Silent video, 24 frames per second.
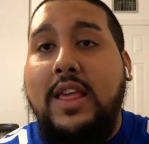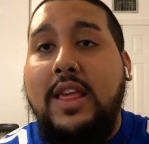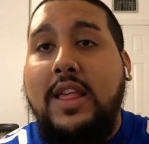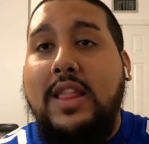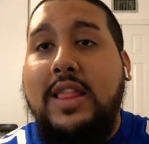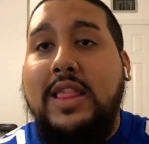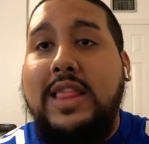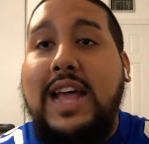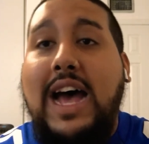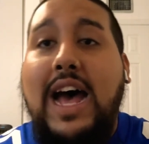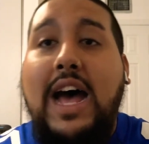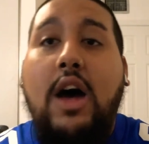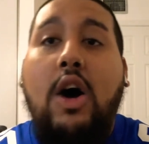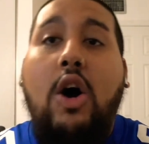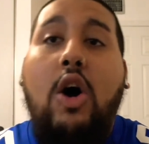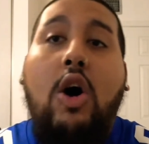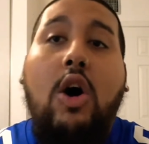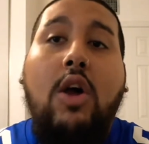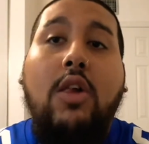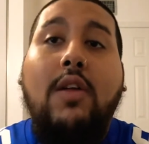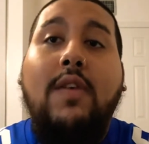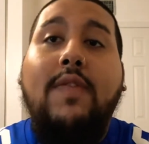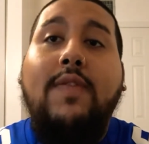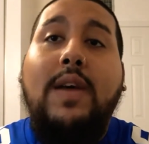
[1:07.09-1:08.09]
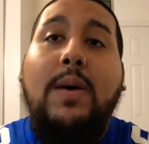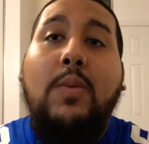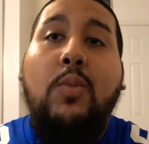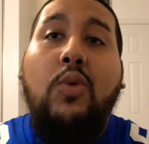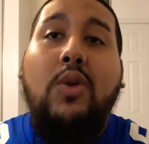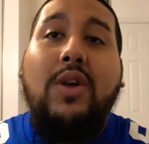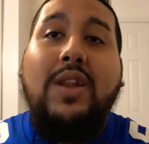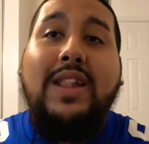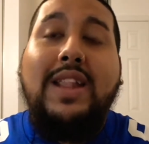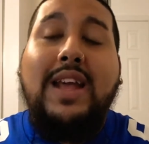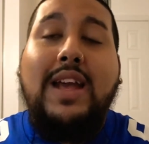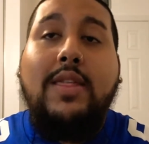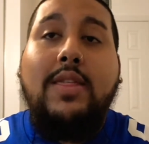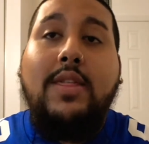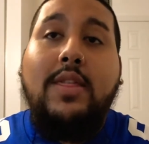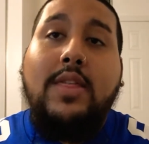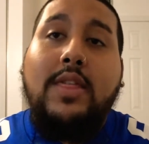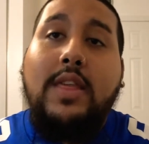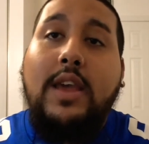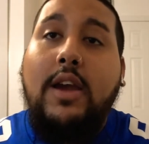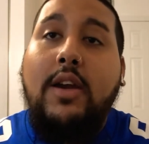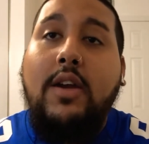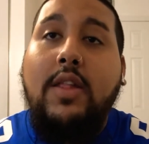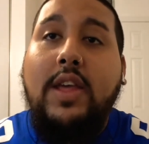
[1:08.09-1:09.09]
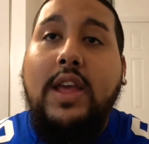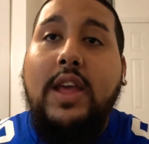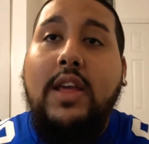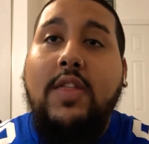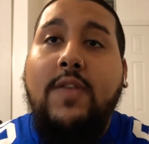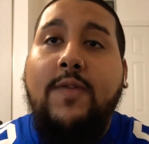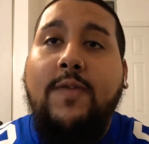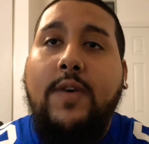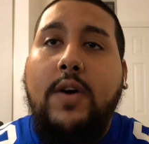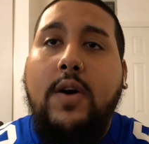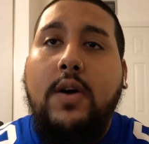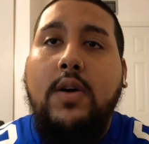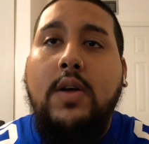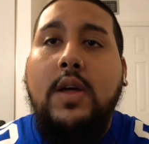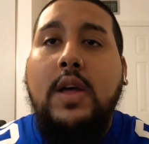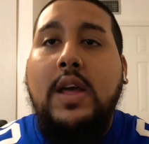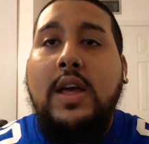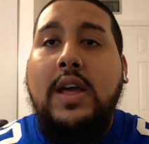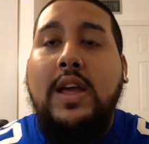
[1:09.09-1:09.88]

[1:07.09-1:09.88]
not all of them were necessarily his fault.